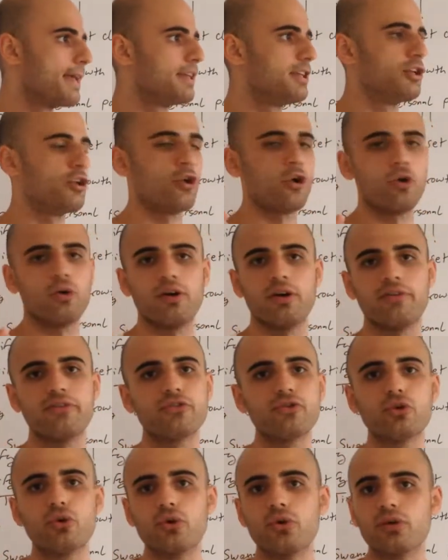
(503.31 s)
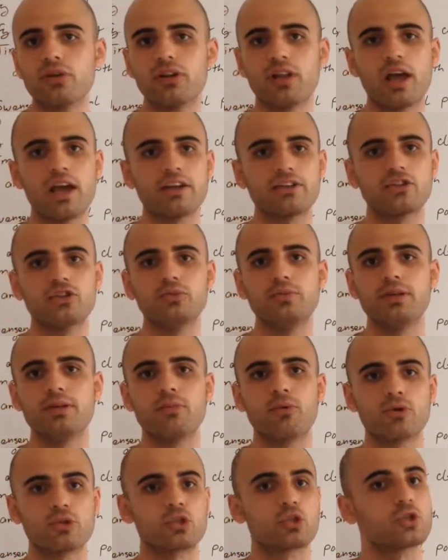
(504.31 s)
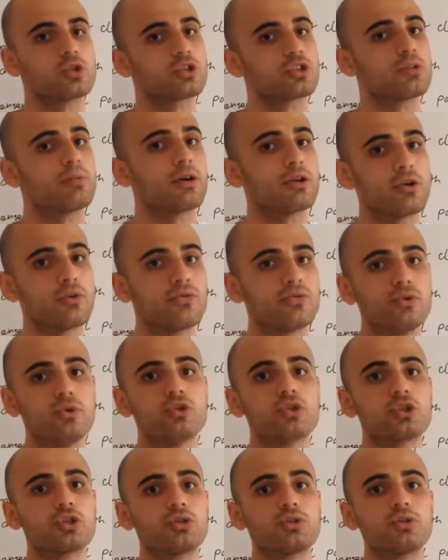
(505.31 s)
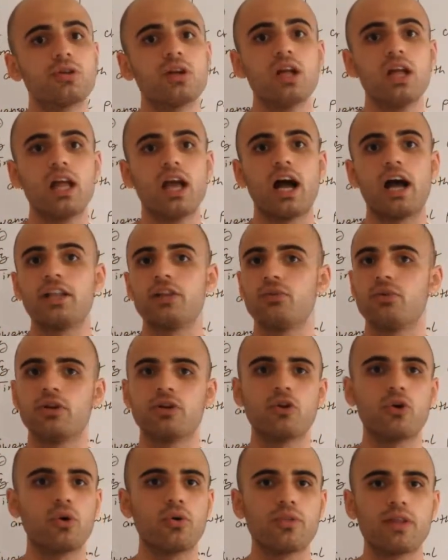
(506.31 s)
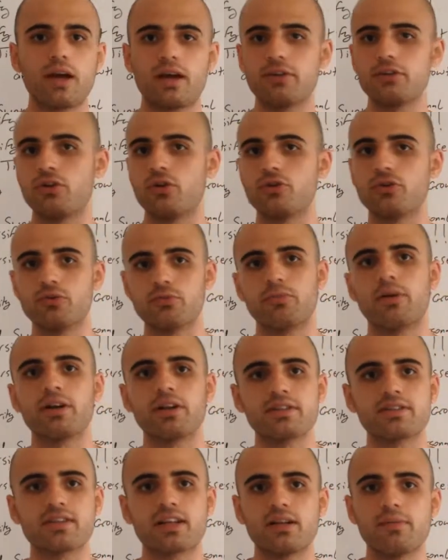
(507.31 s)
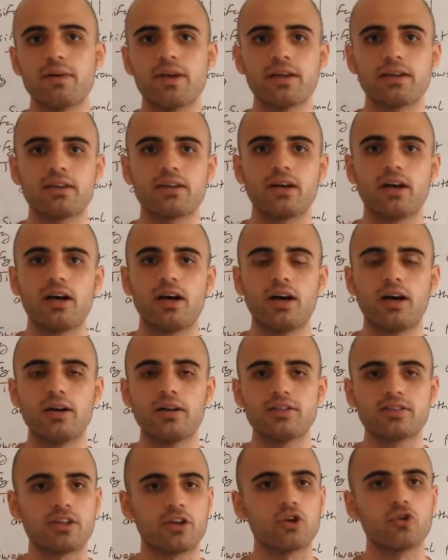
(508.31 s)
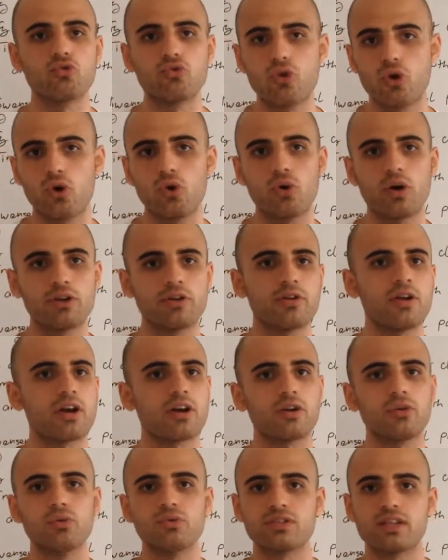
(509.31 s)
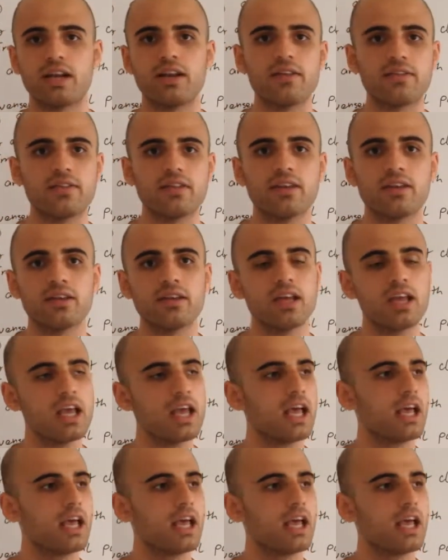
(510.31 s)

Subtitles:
if you like to be more certain about your future and you want to know that, your money is going to grow and you're not going to lose anything.